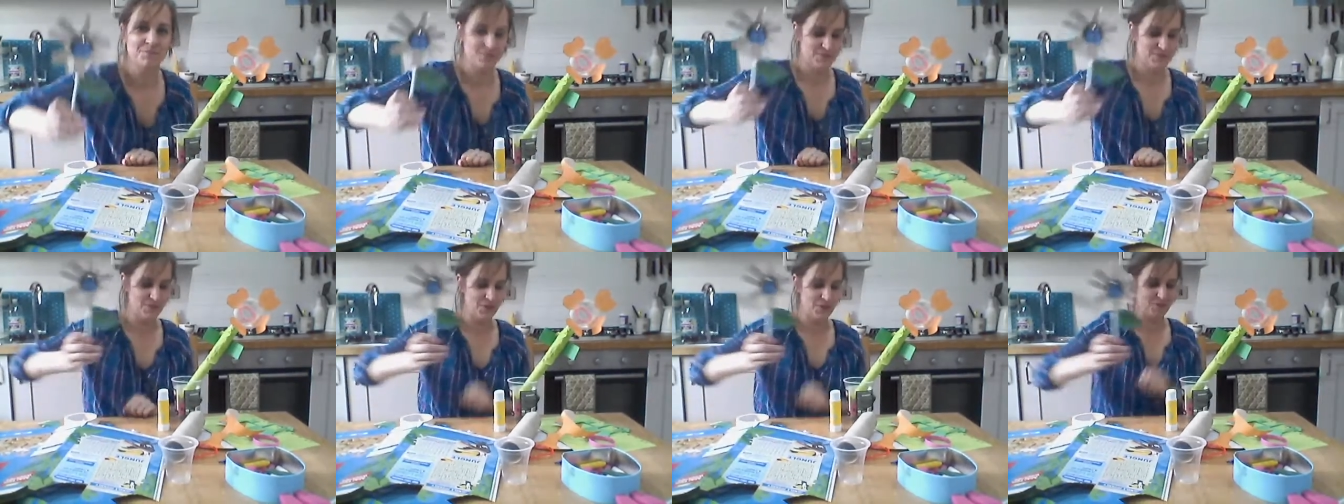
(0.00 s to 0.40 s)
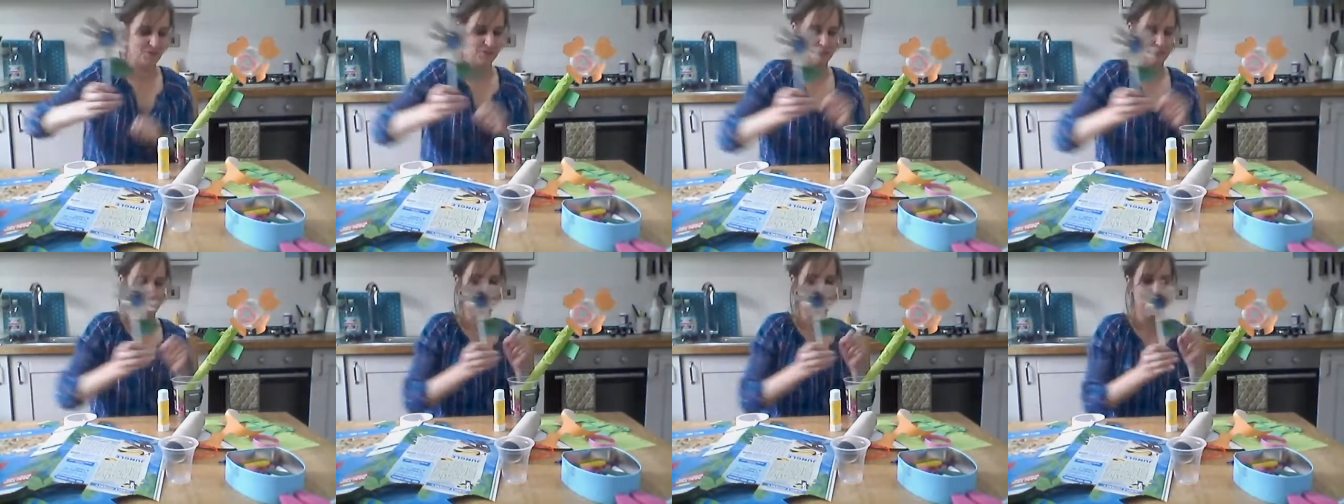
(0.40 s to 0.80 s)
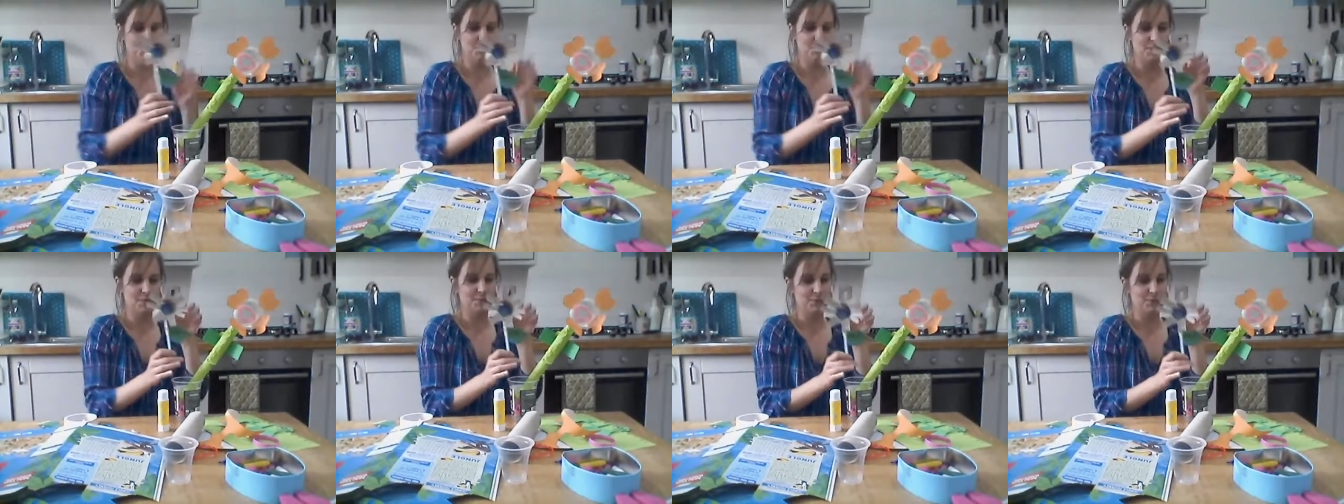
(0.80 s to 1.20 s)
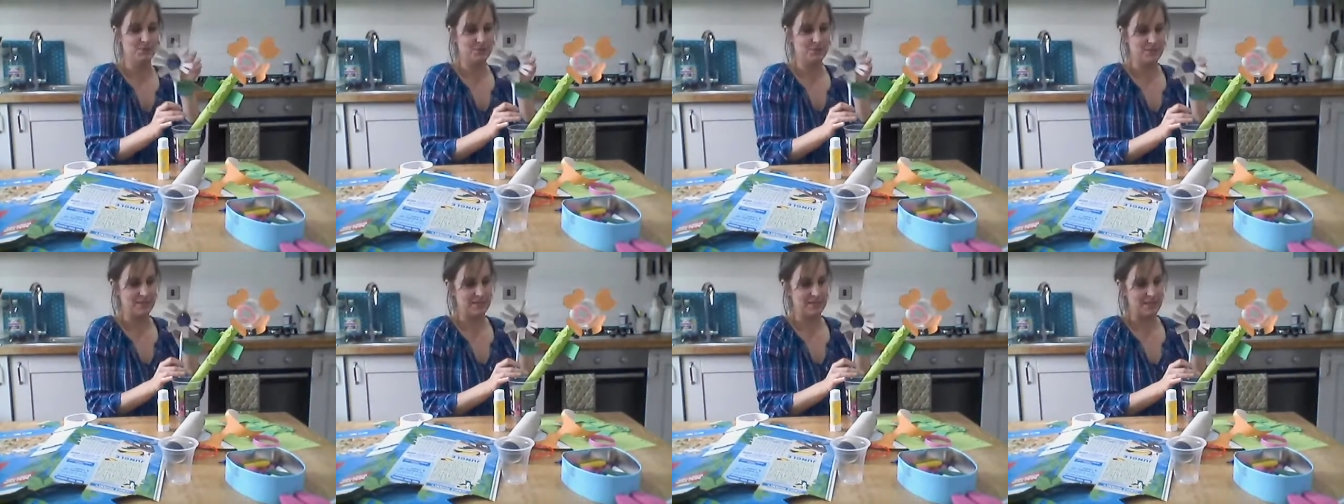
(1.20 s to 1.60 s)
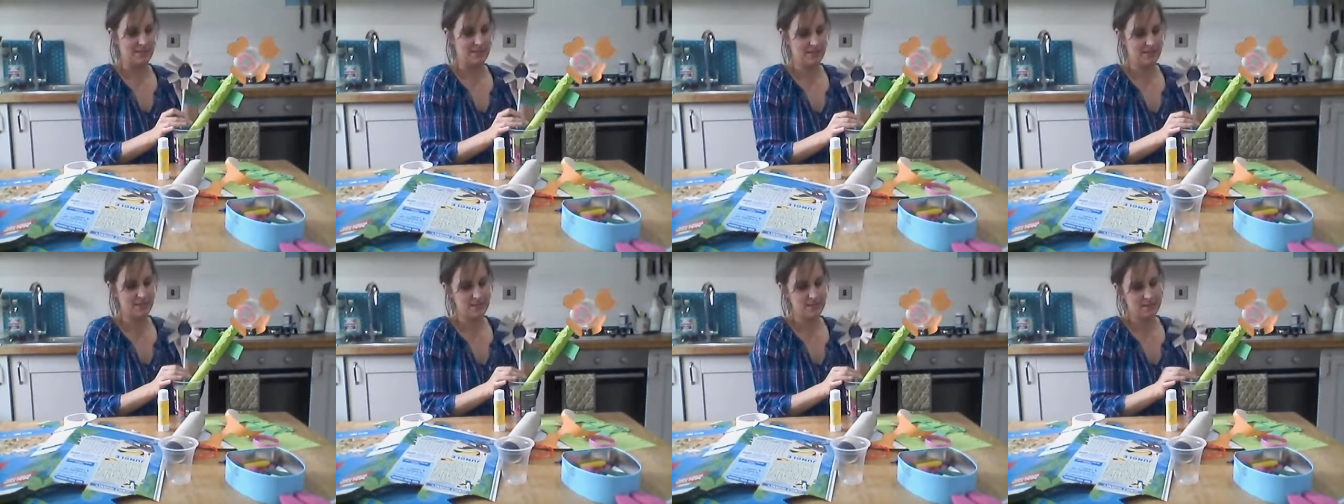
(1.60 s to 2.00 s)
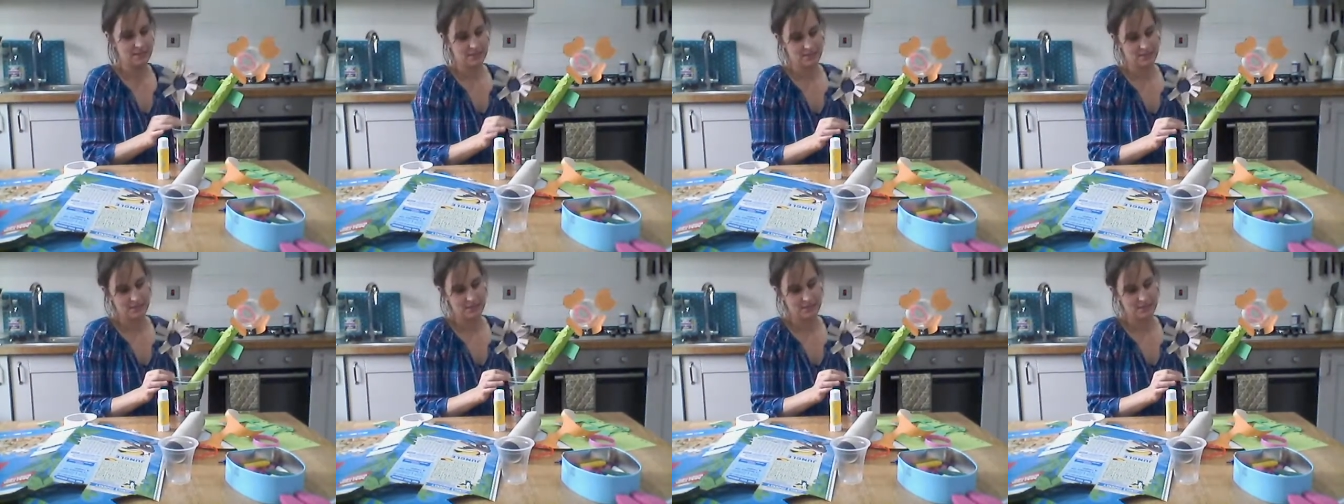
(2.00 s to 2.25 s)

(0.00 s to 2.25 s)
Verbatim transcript: So I'm going to put my model together.